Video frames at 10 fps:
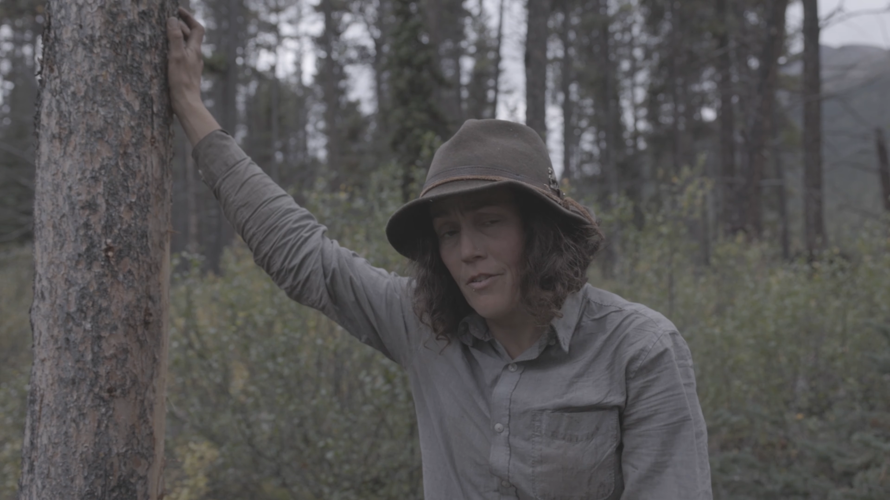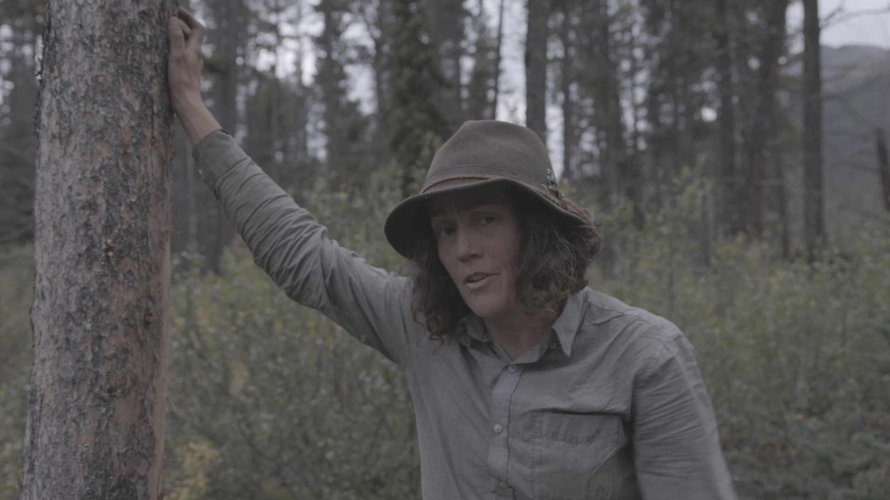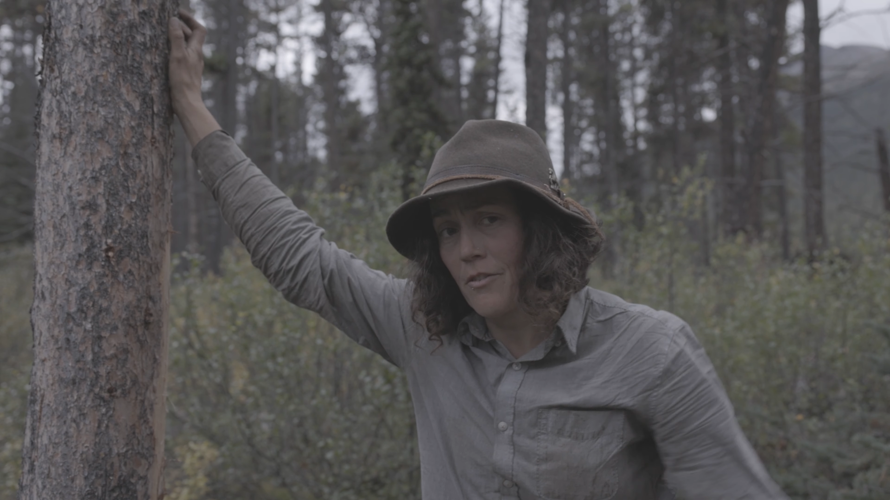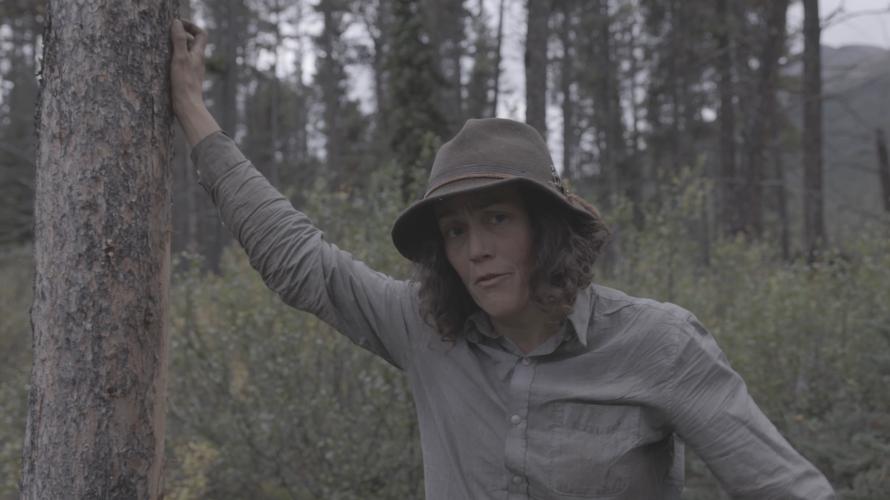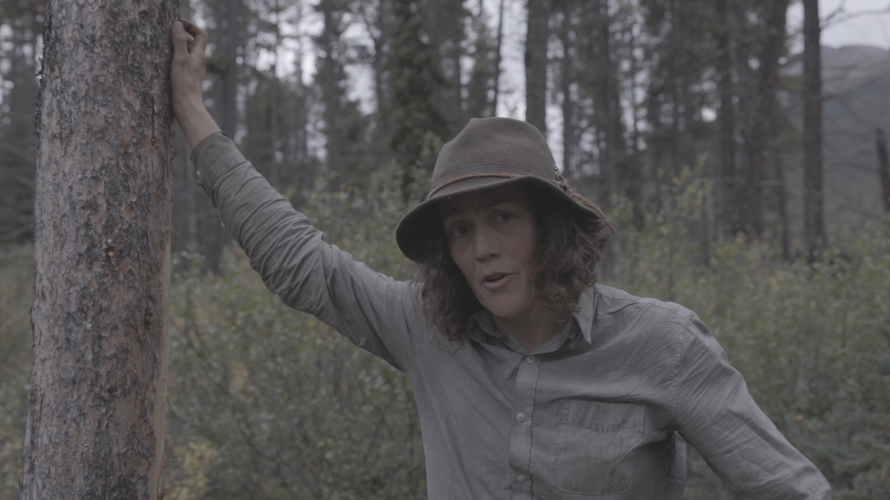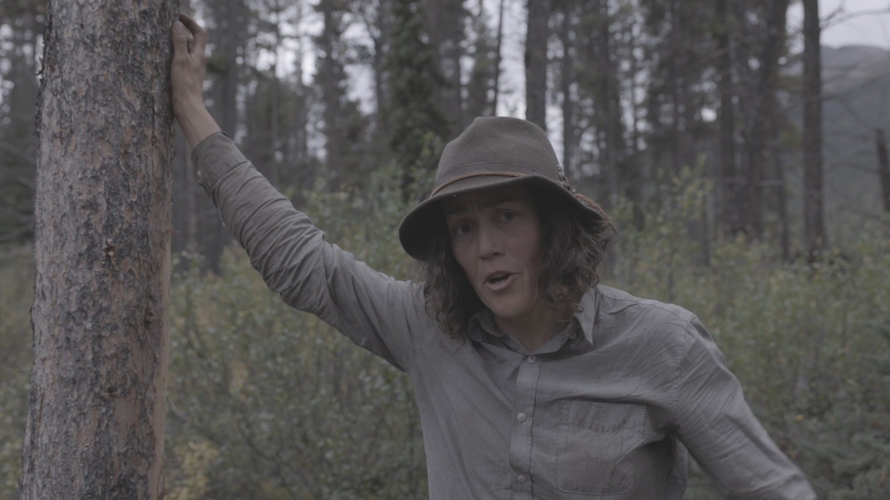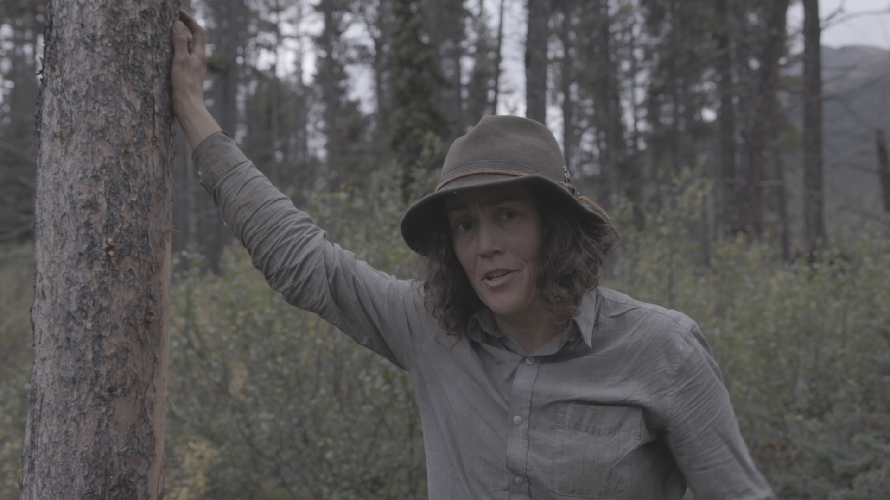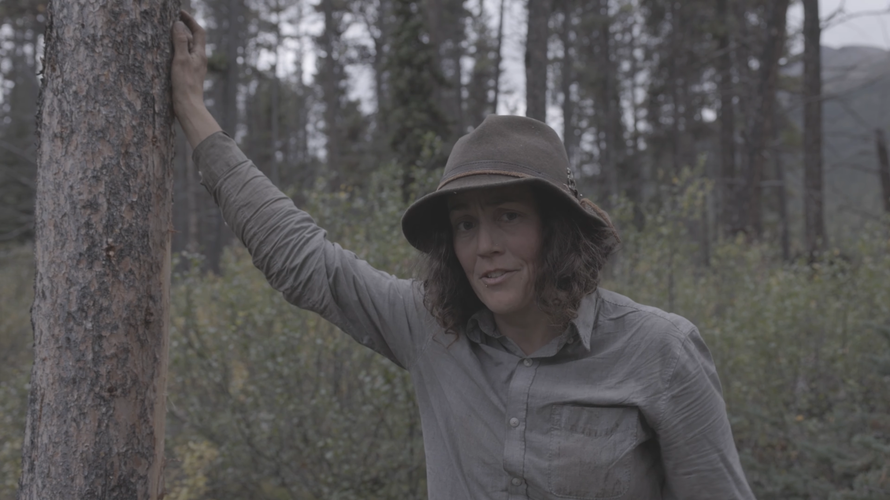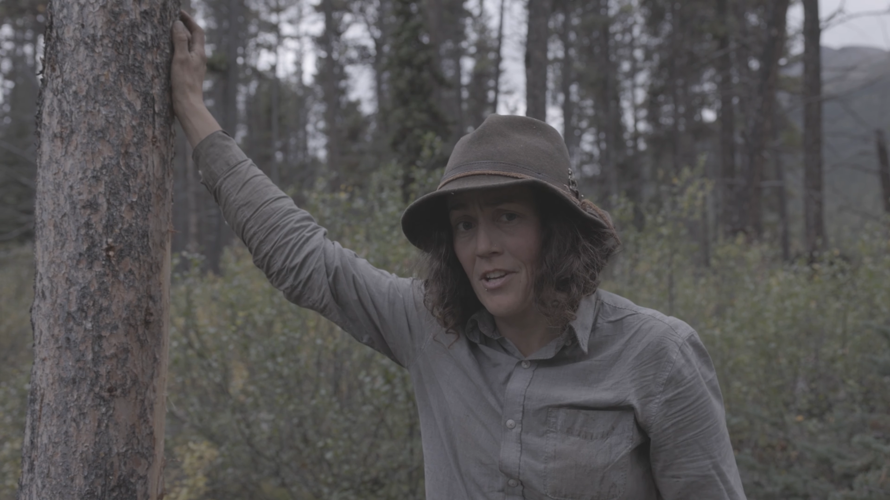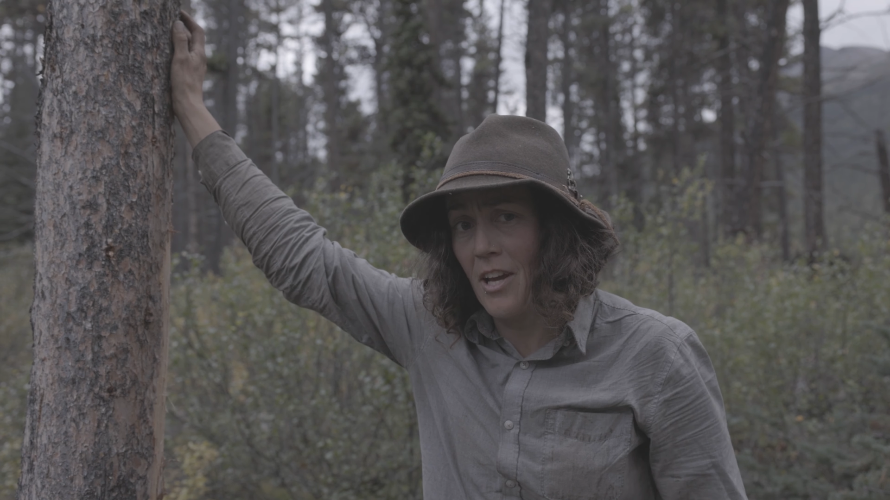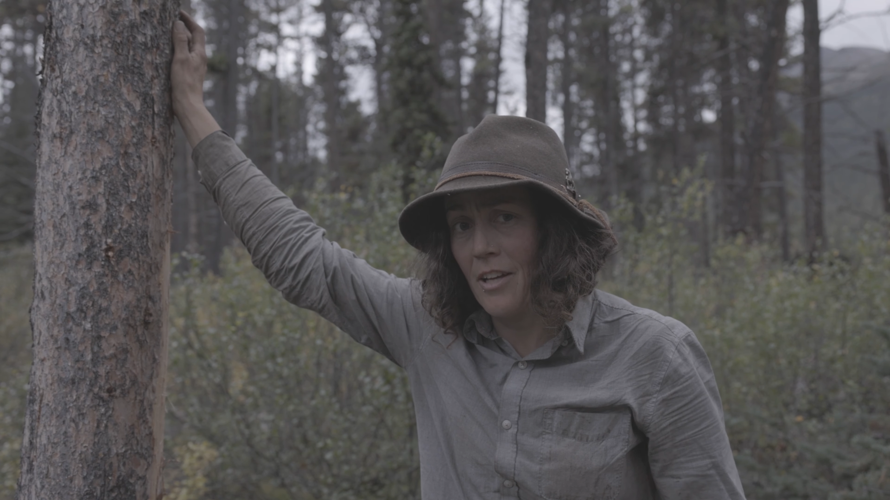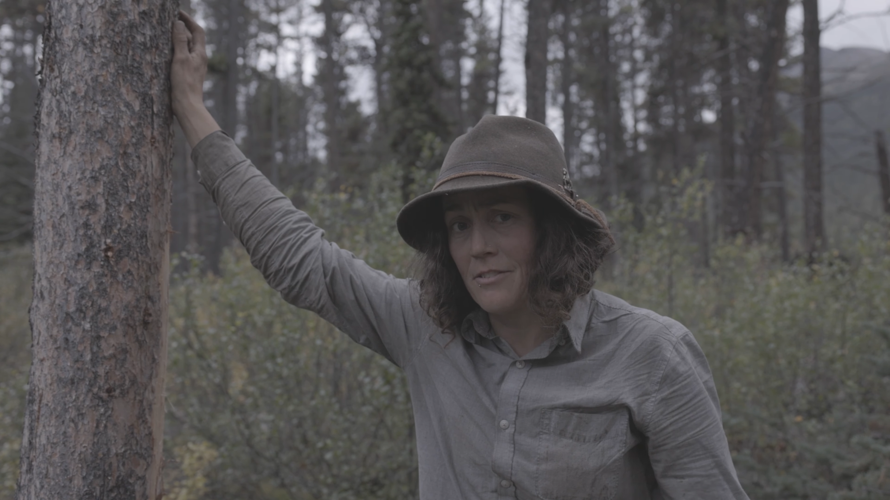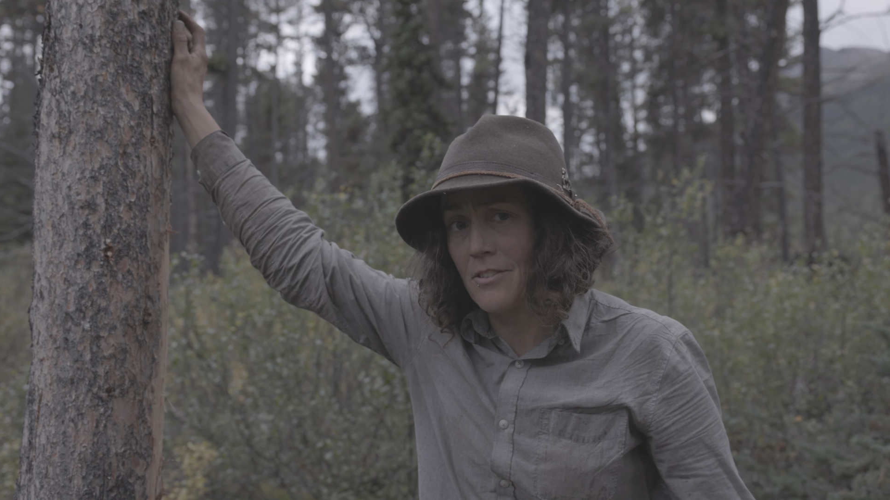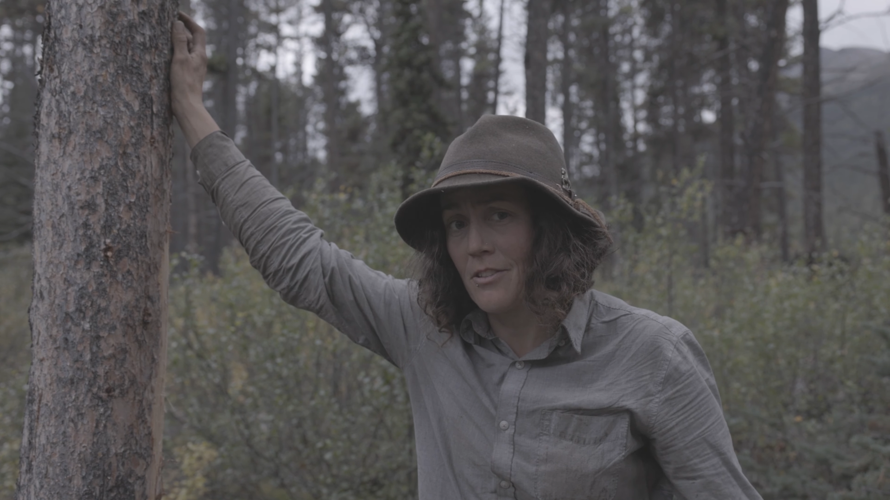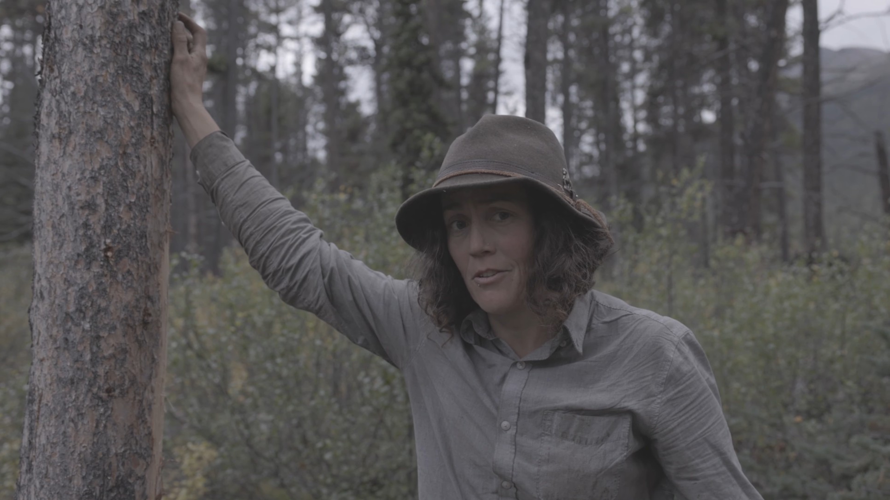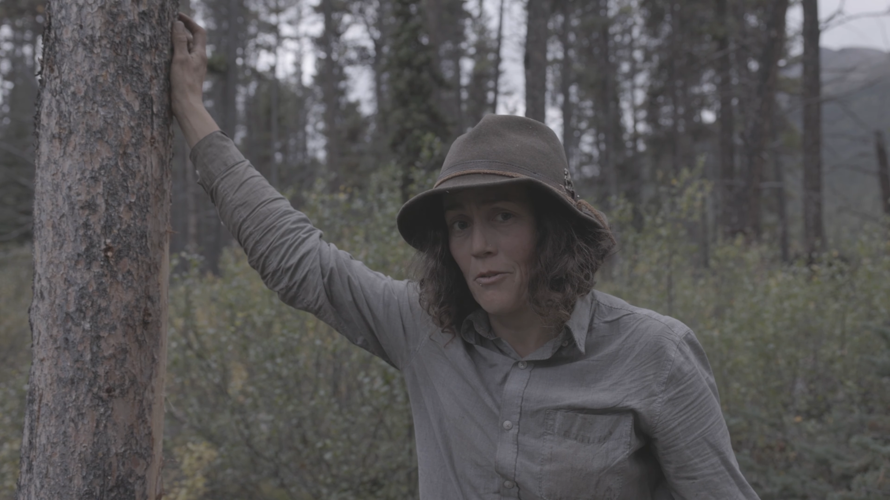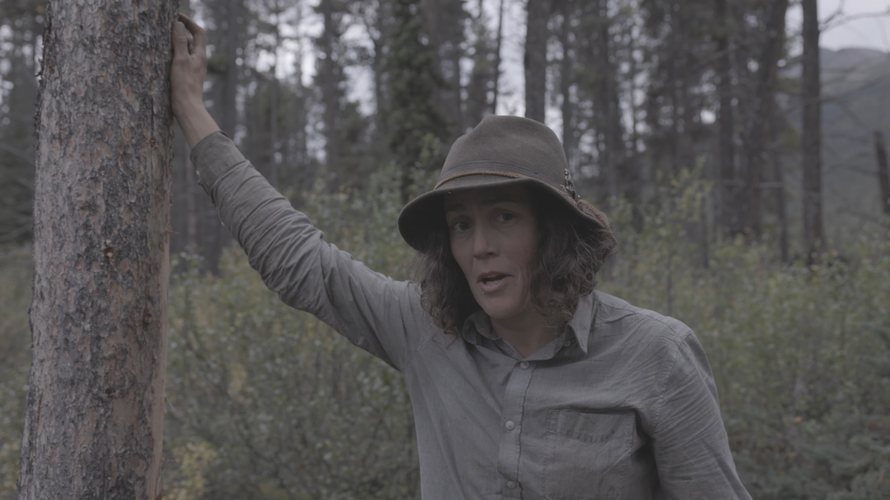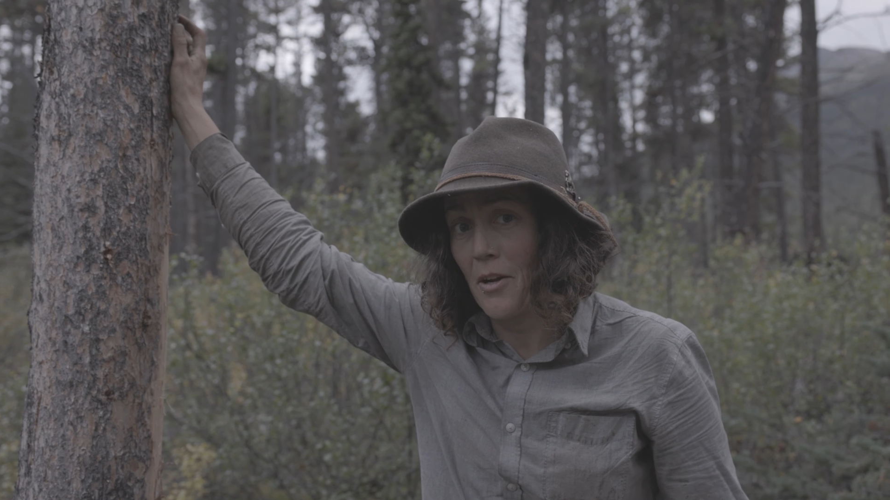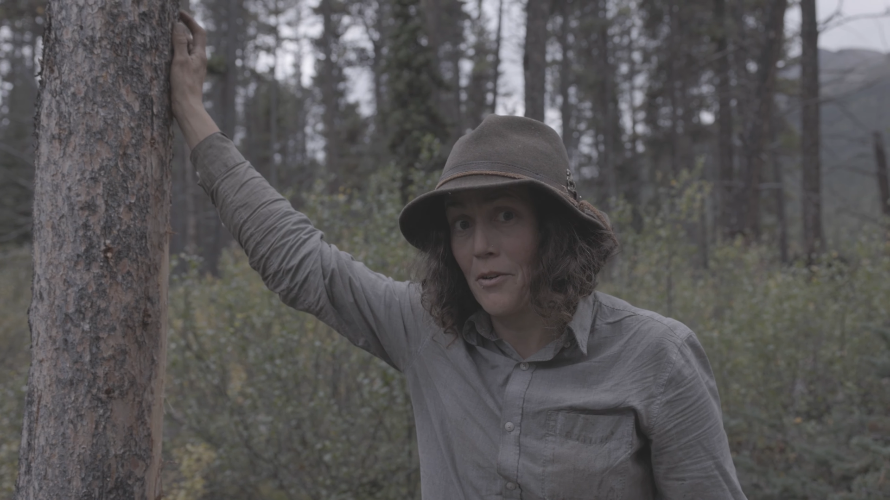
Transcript: things are very intense around